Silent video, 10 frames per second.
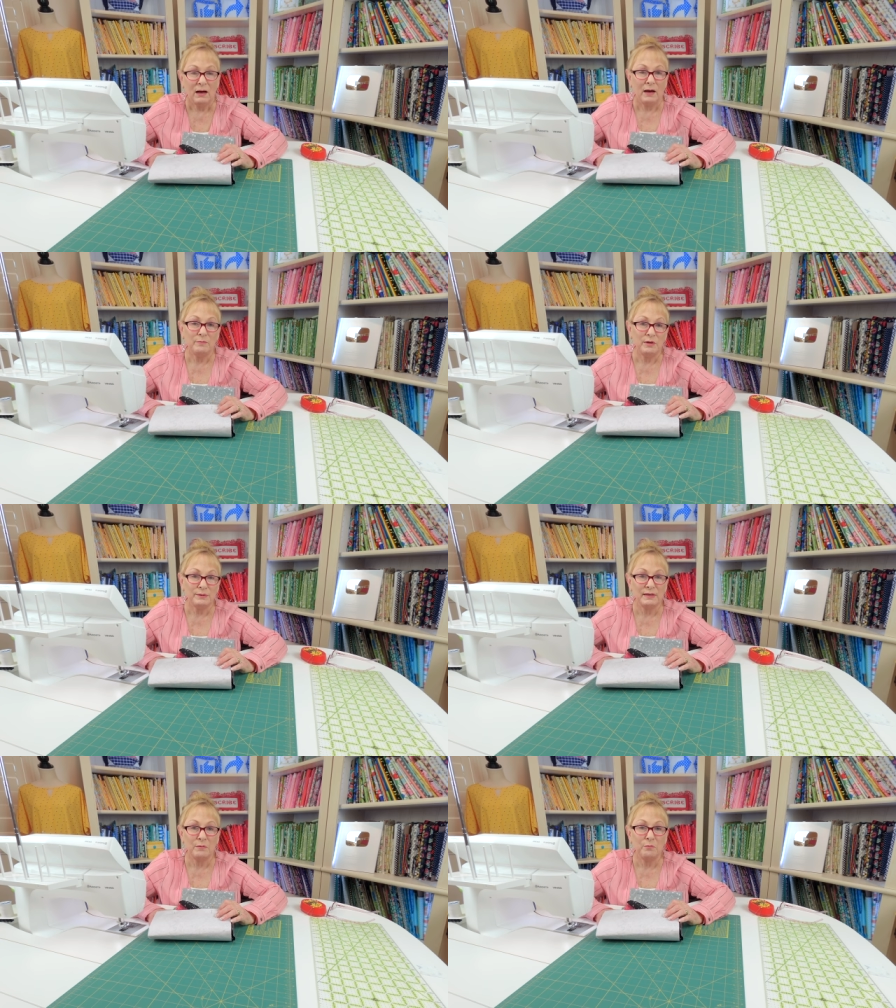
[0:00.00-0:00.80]
I'm
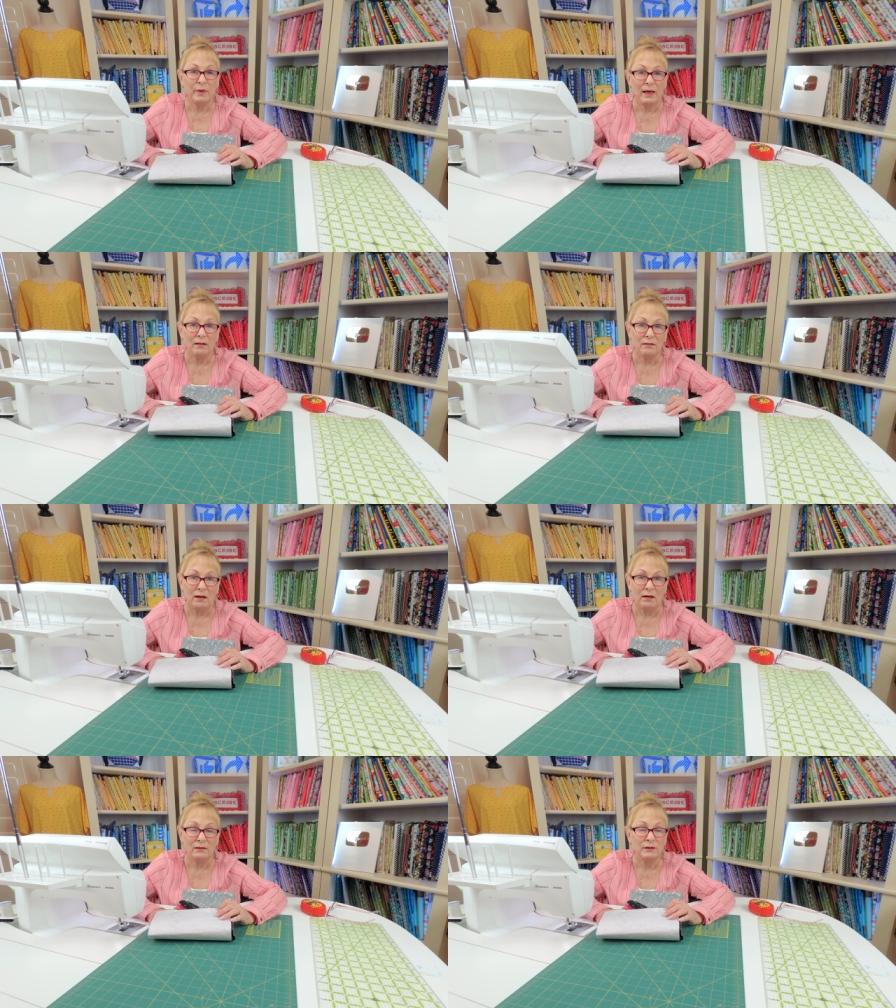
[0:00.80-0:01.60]
using
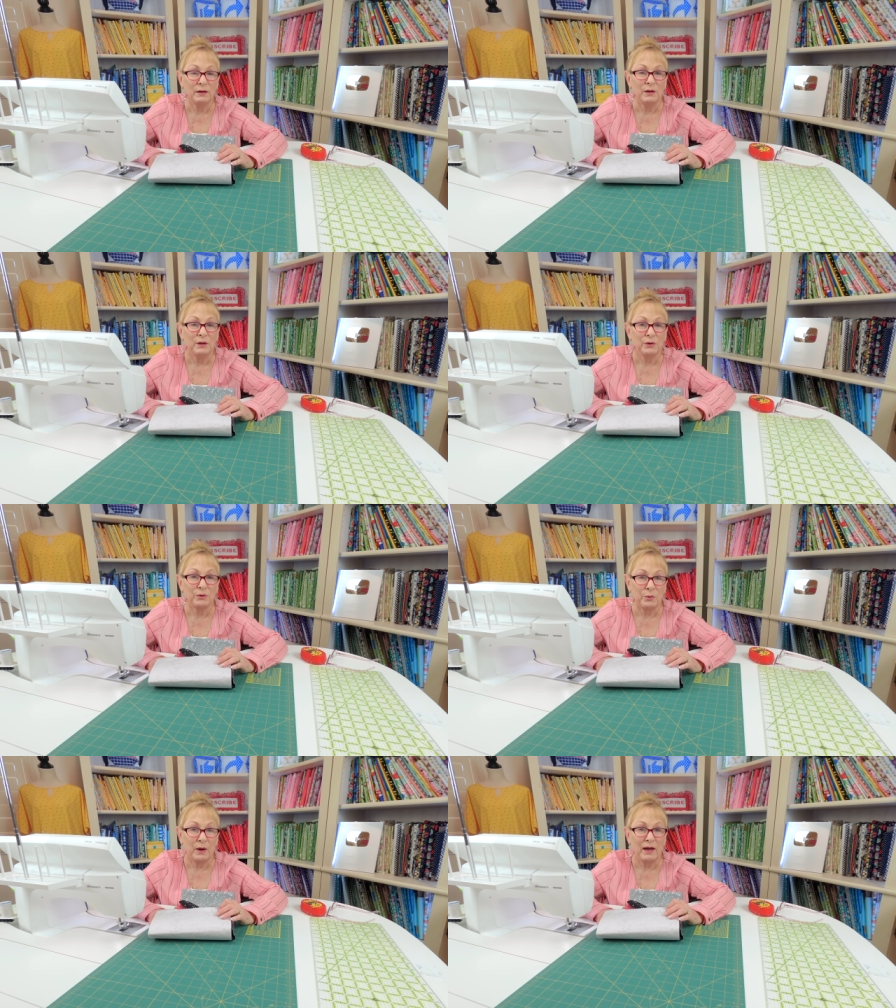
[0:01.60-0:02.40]
Pellon
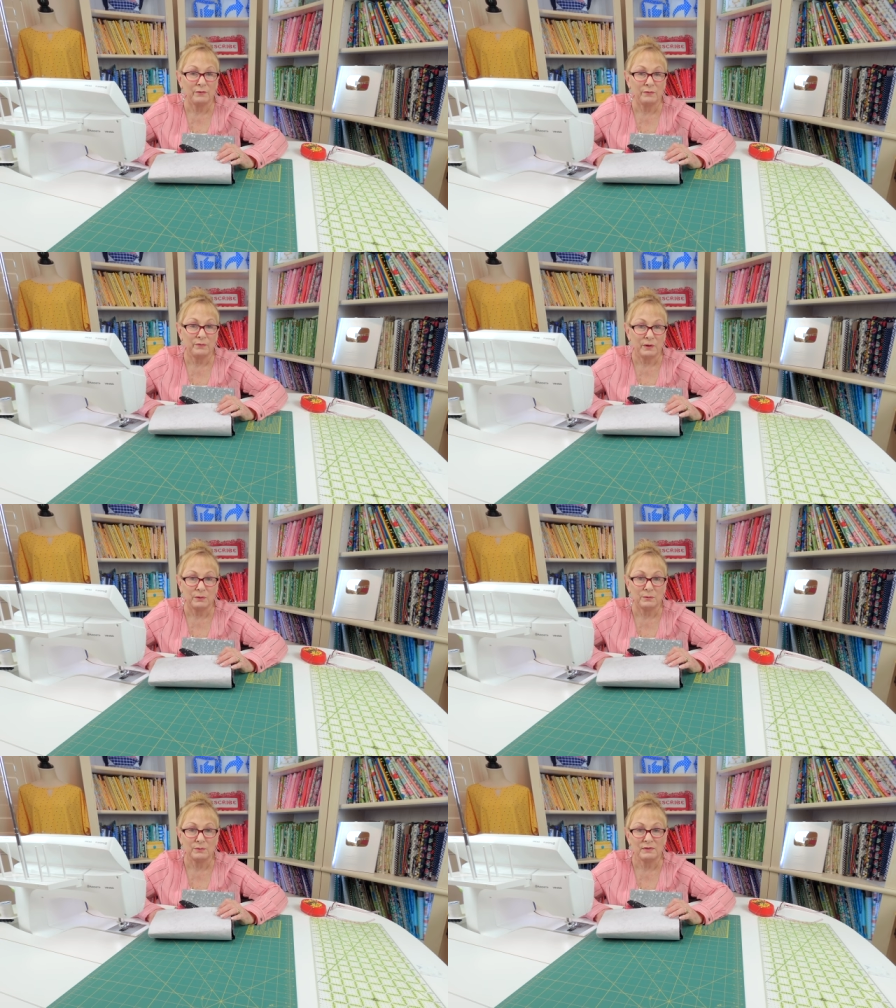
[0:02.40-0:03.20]
Craft
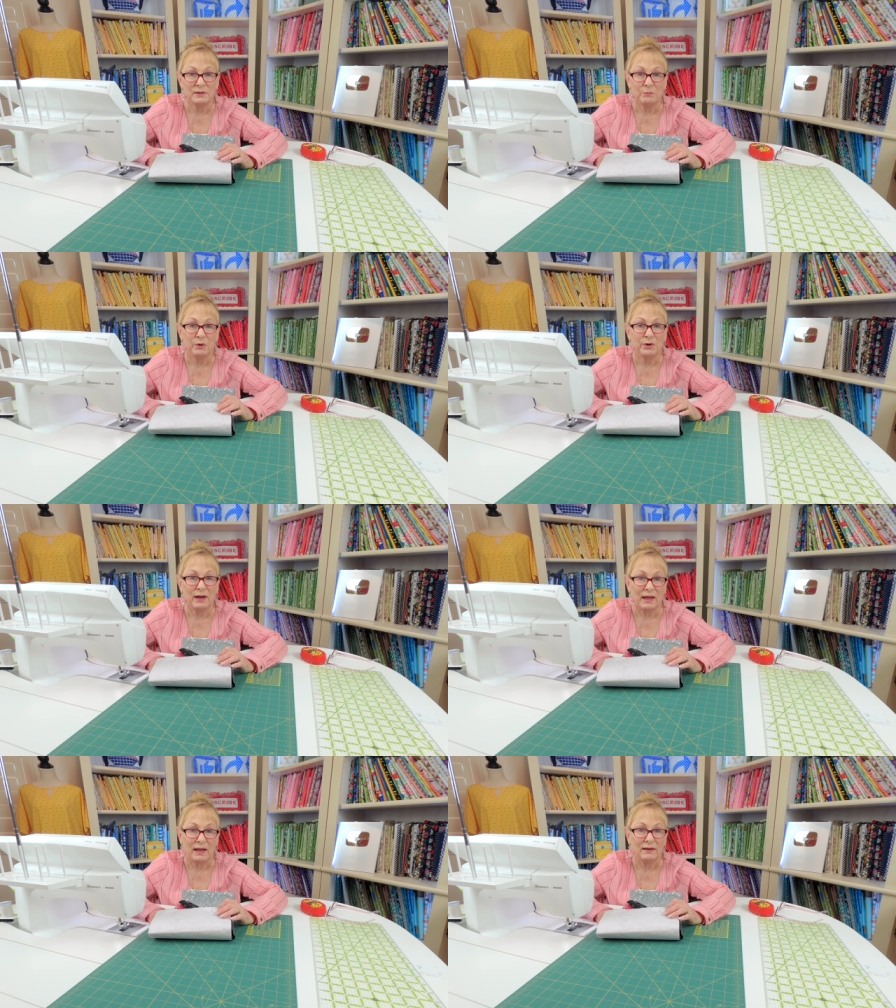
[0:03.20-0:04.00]
Fuse number
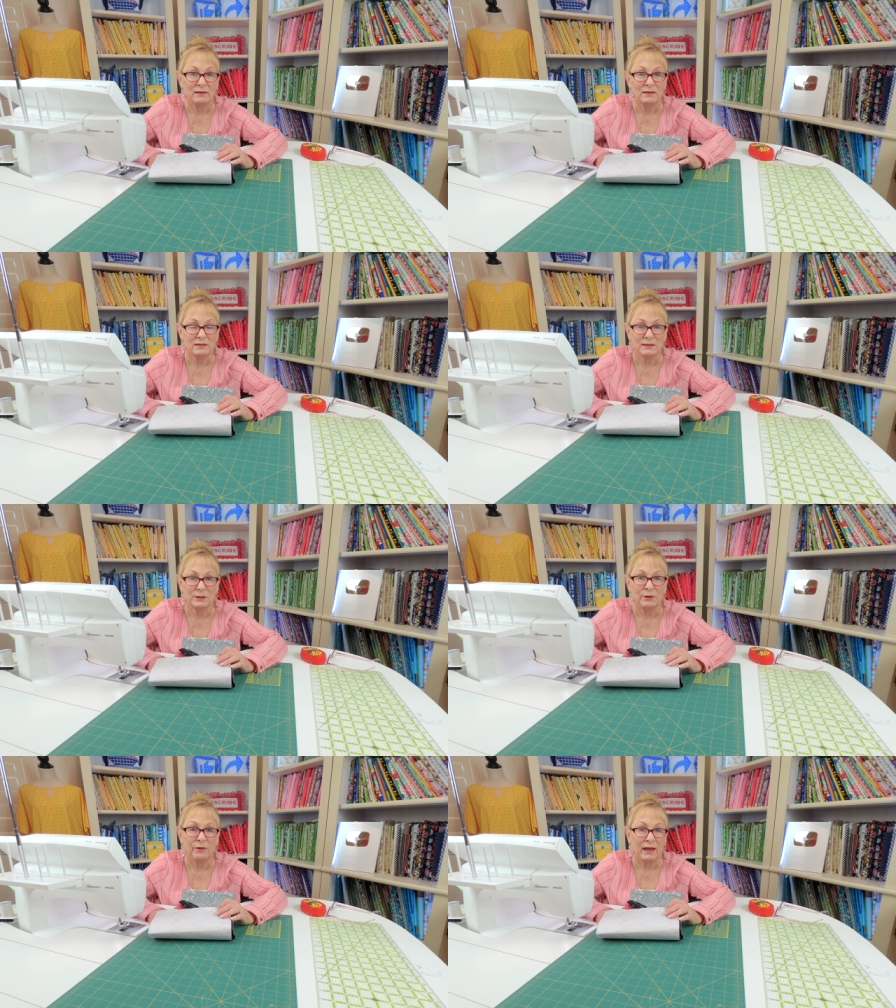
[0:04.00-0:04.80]

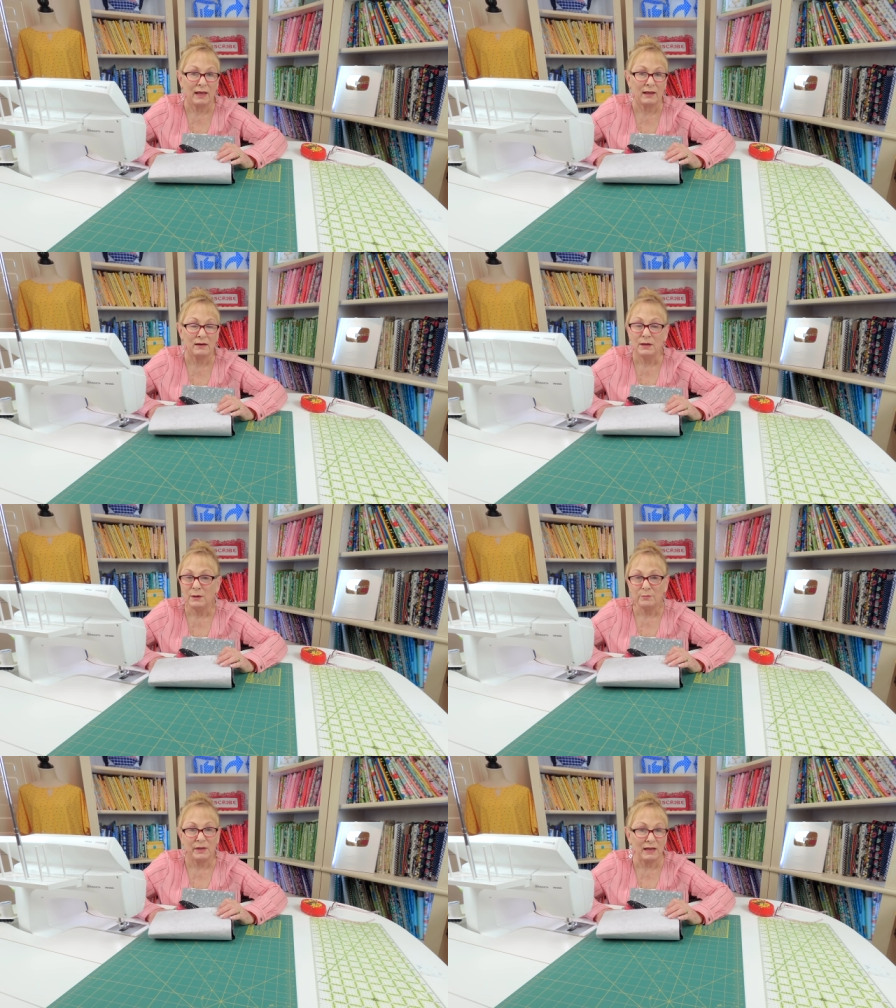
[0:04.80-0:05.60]
808,
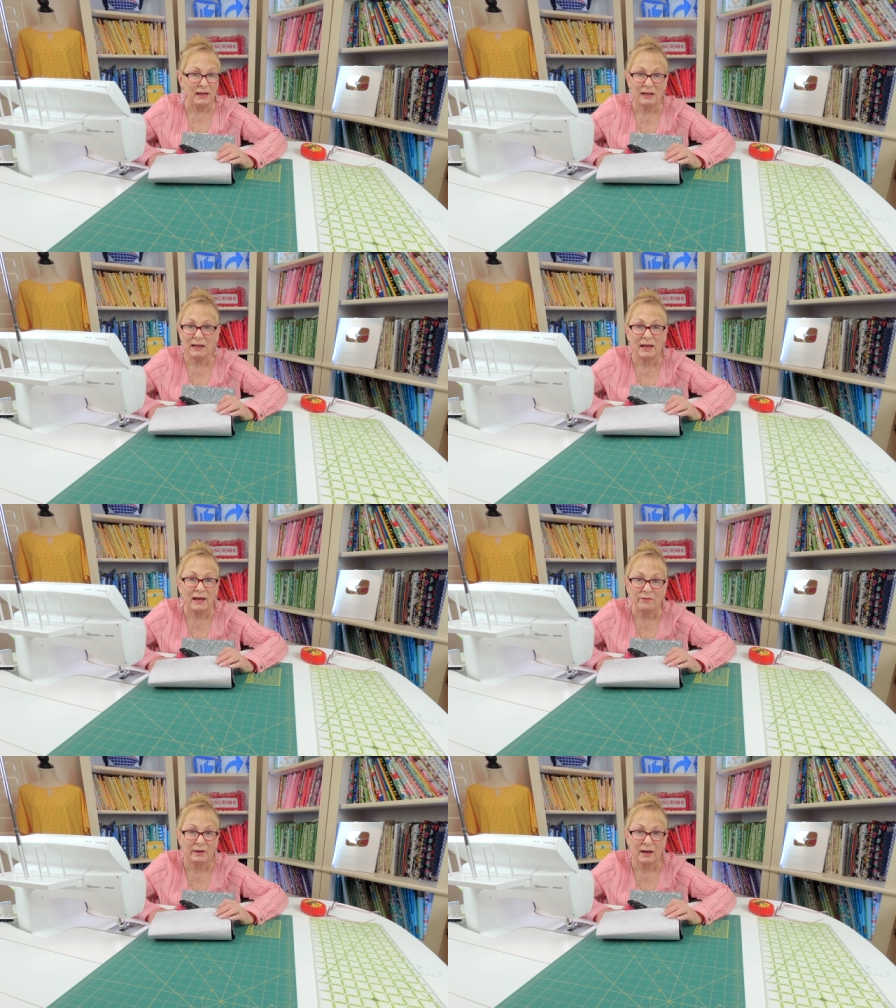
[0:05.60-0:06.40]
but any
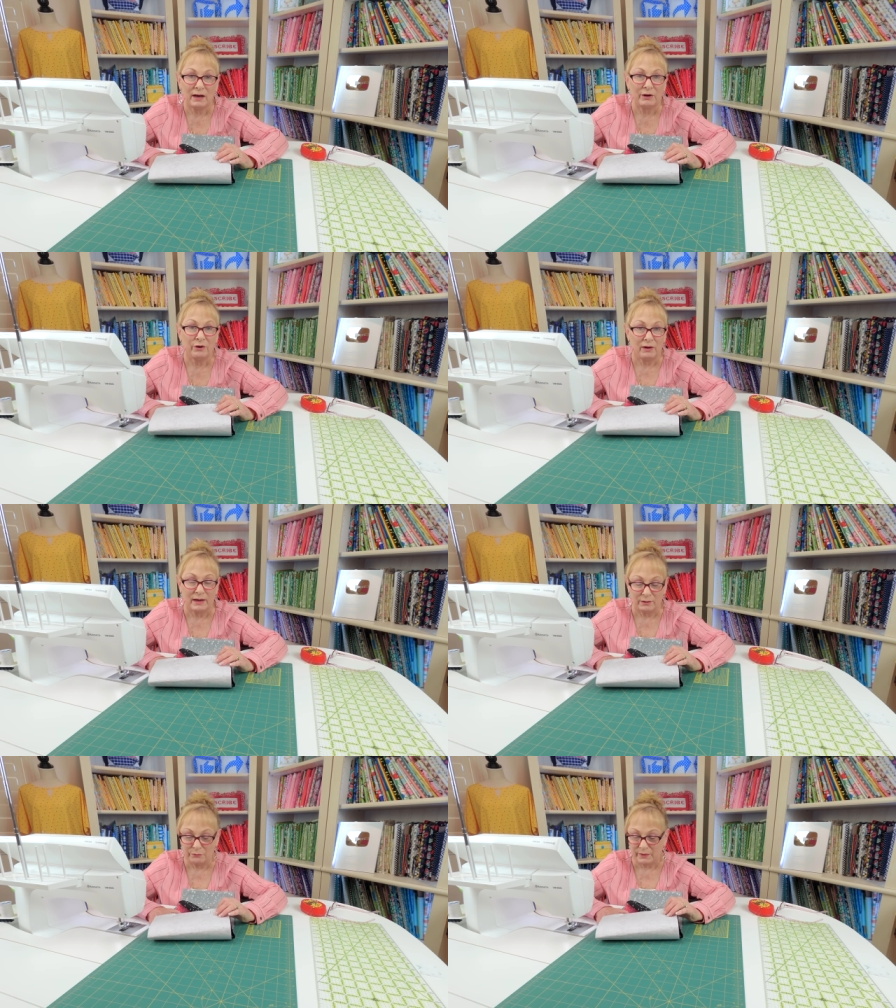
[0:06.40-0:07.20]
heavy iron-on
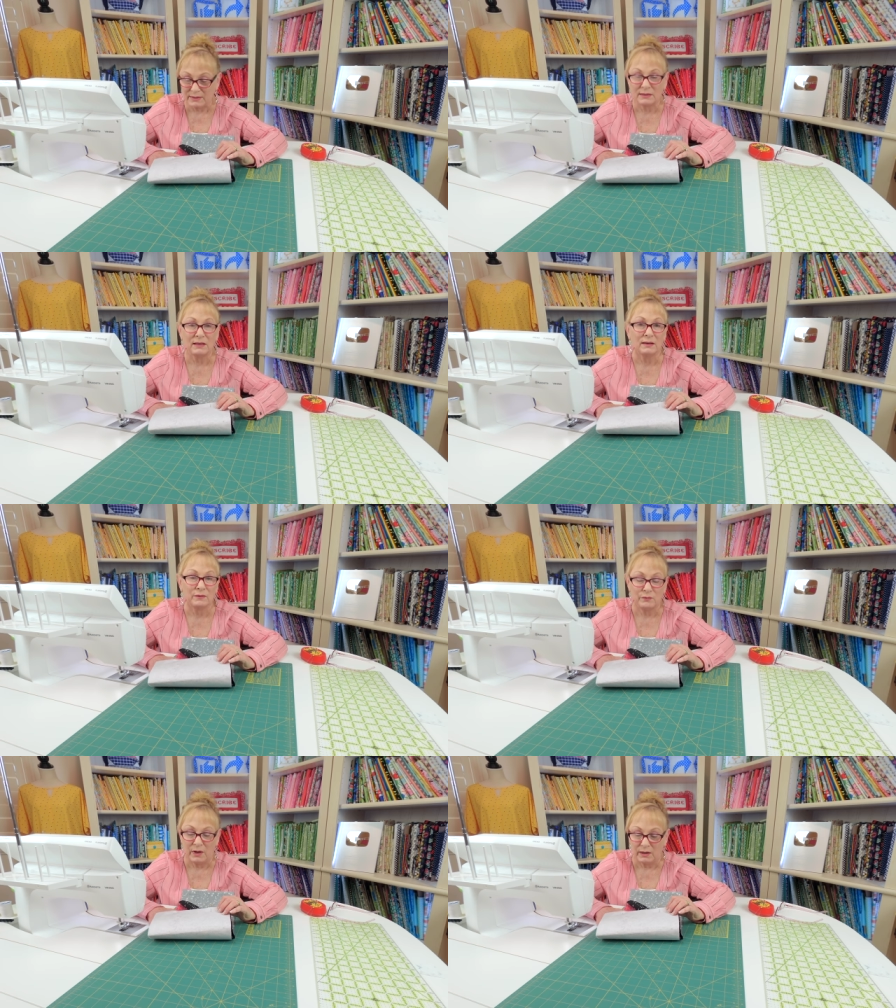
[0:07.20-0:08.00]
interfacing
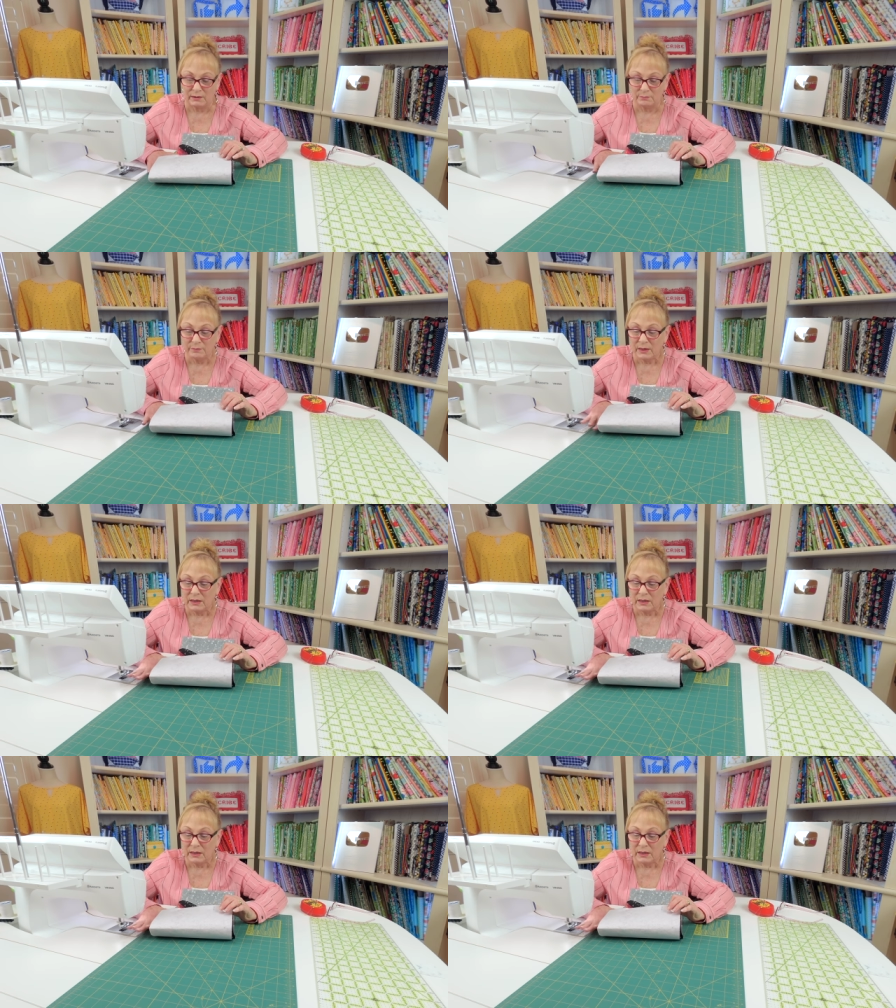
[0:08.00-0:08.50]
is fine.